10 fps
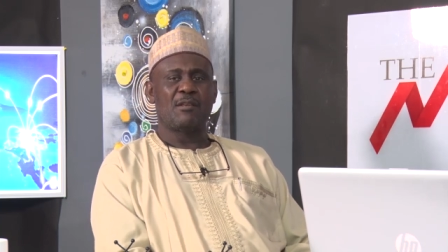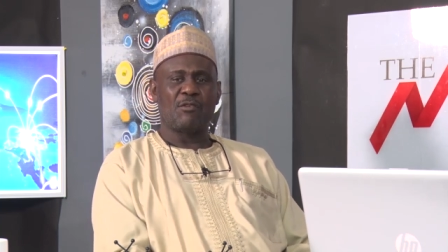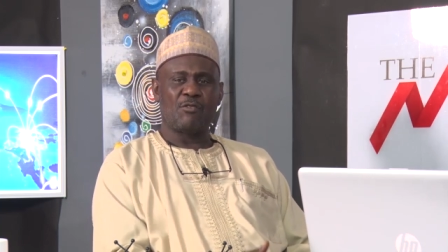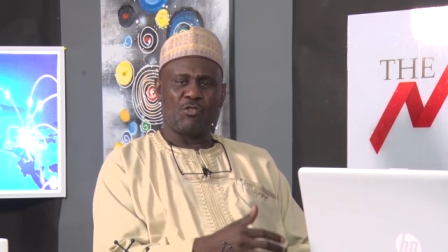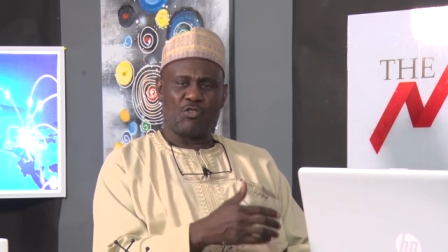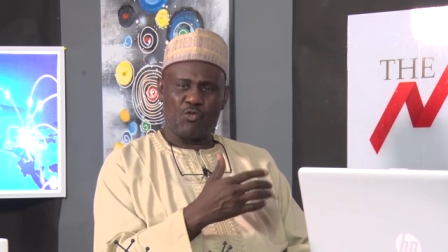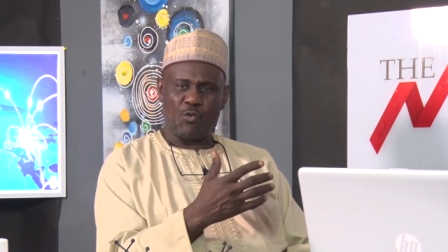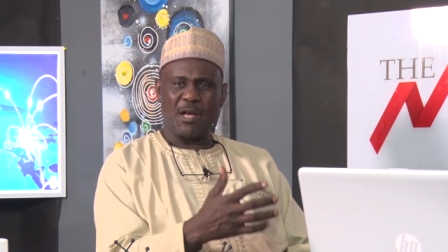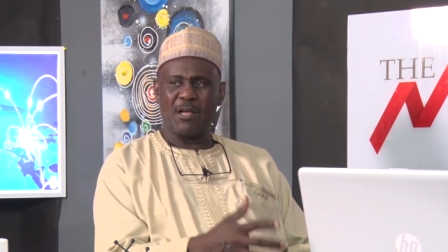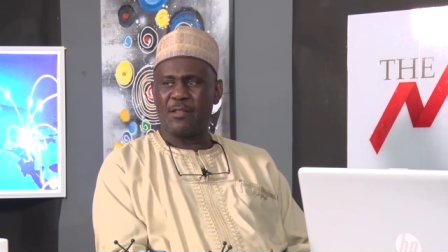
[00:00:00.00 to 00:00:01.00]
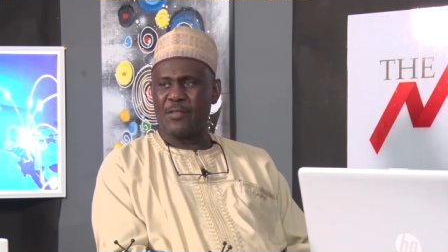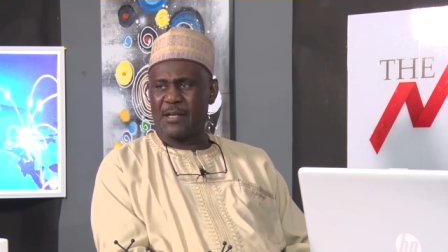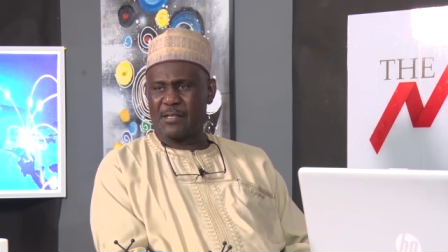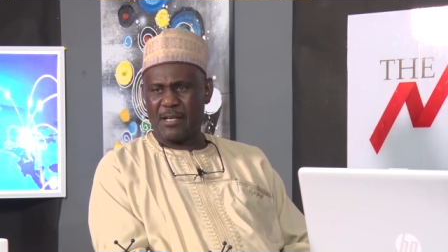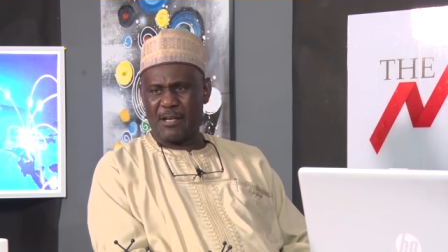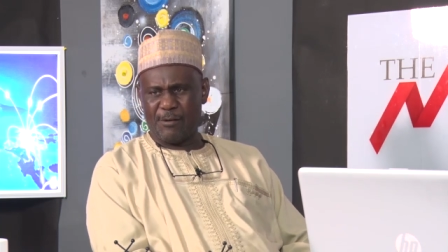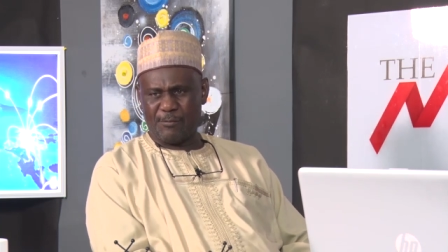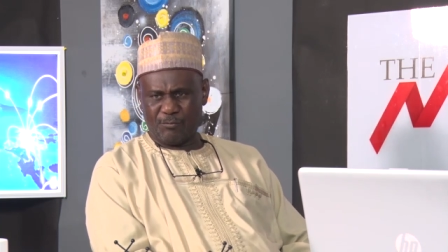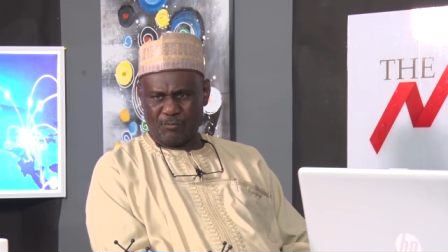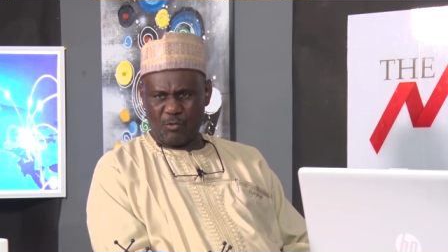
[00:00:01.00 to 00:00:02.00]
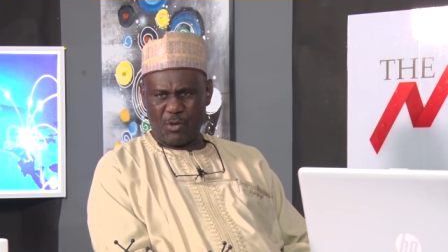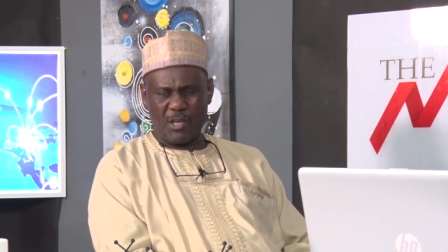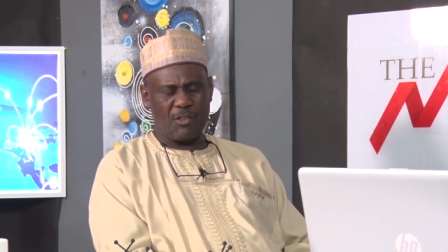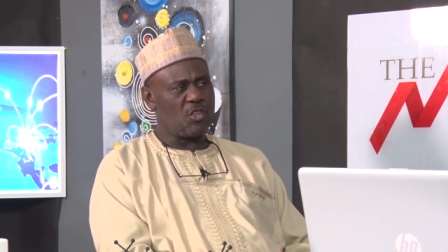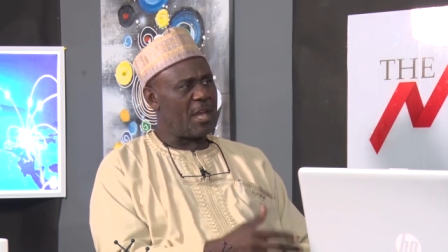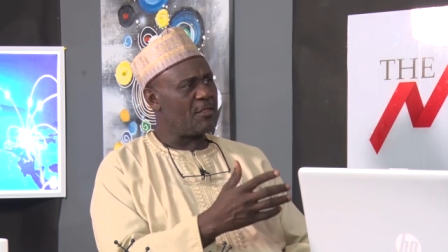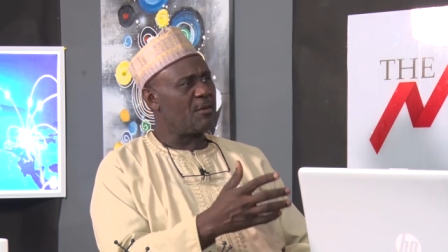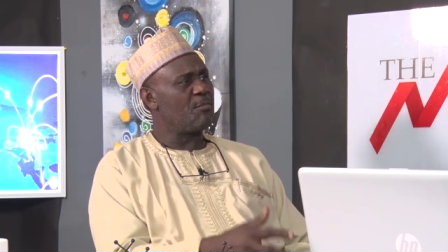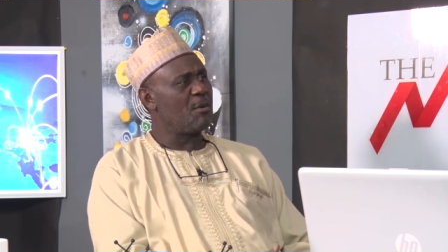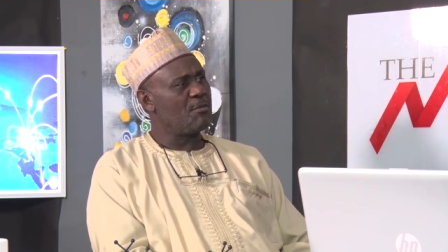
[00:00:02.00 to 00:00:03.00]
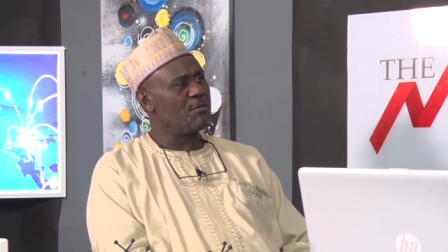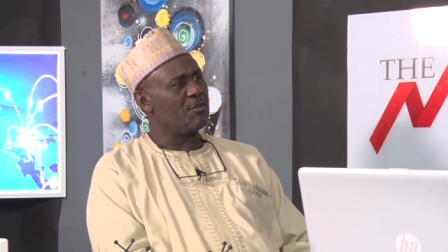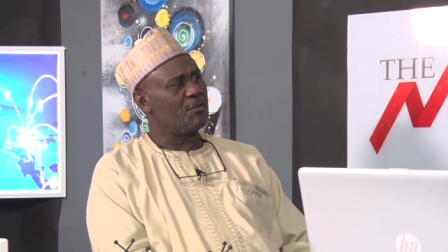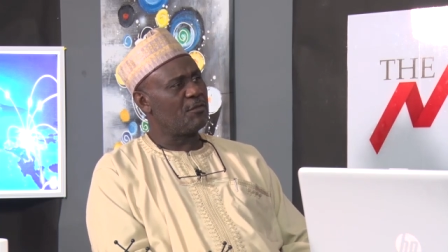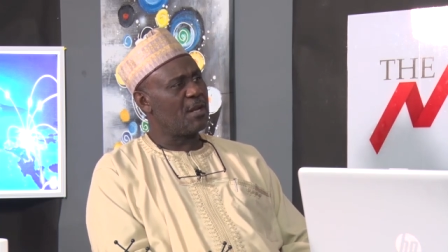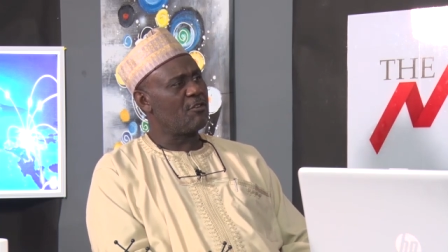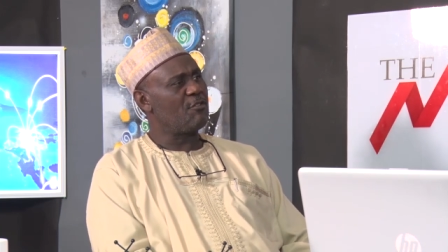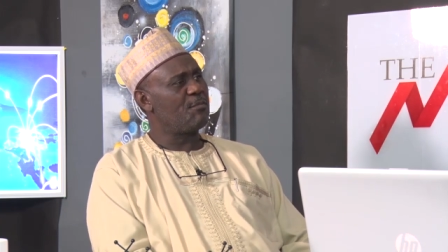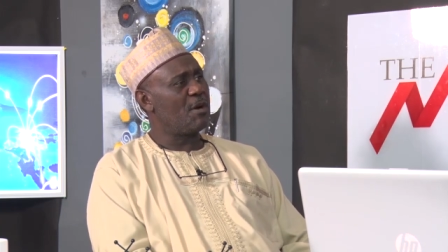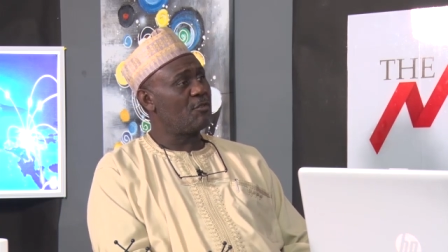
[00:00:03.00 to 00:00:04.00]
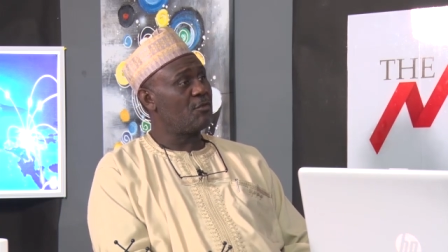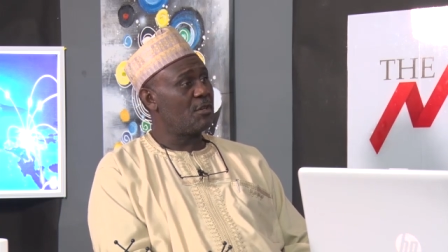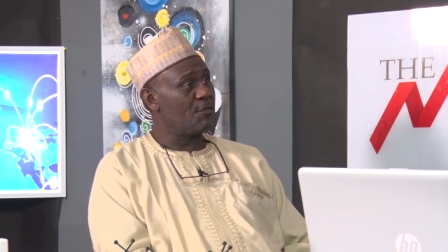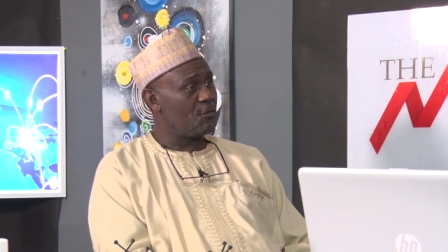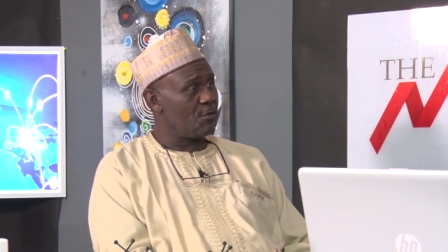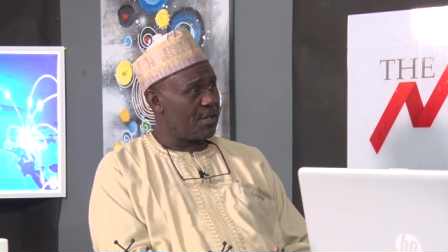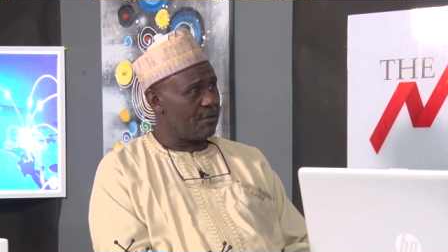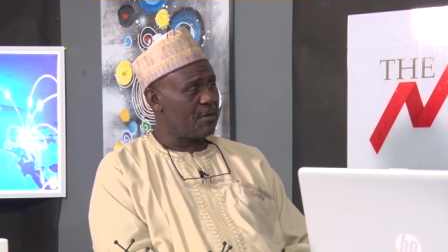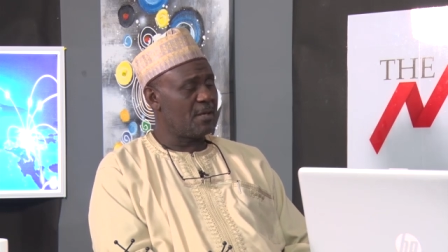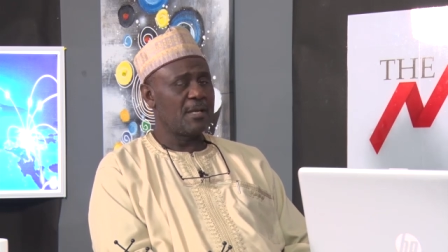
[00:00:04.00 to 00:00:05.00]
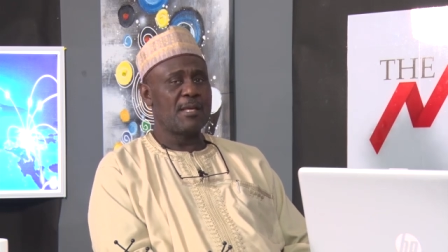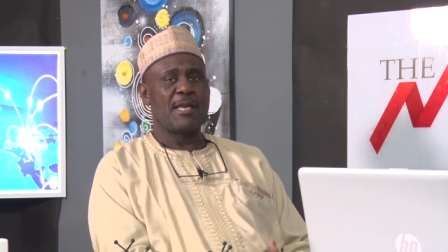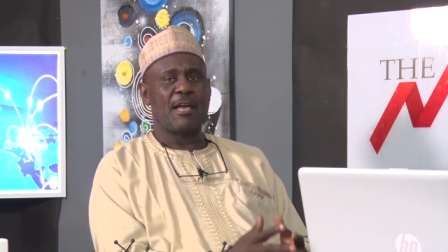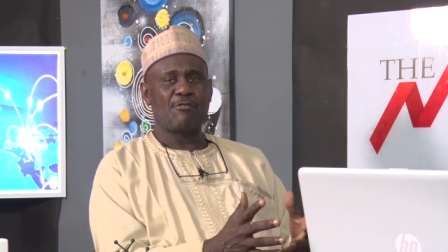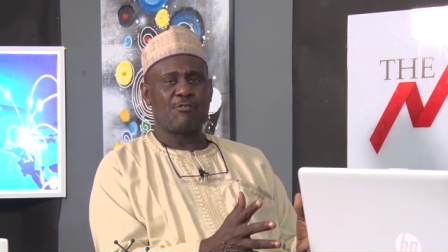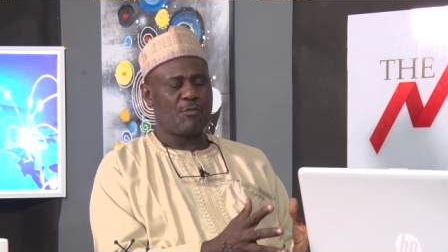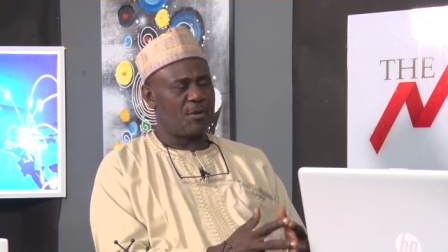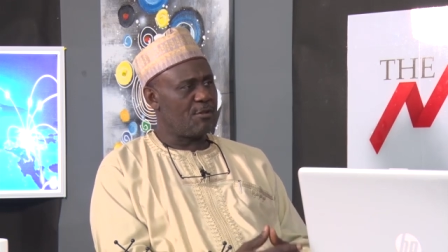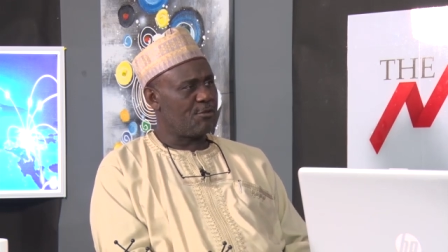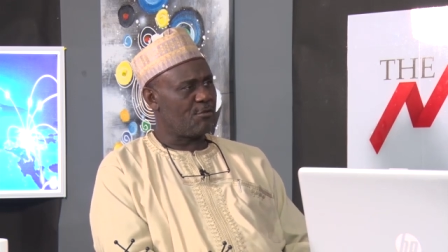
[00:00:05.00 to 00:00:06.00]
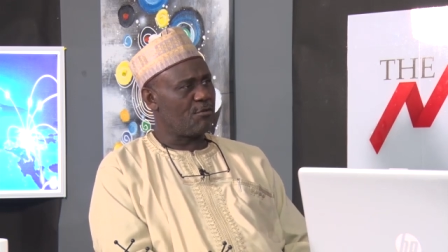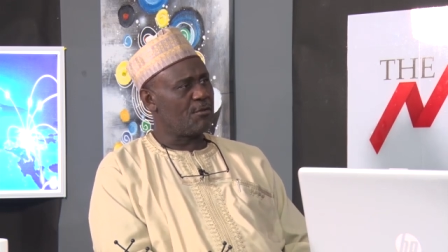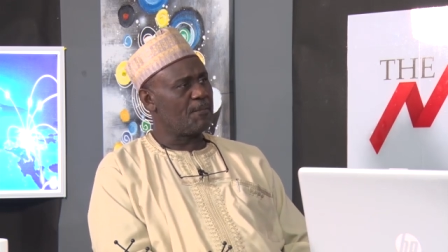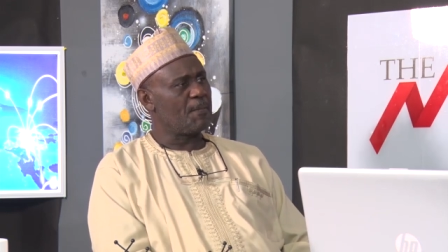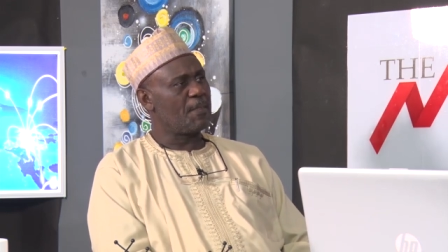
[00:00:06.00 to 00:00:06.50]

ensure that um, we check the problems of lack of power 24-7 and so forth and so on.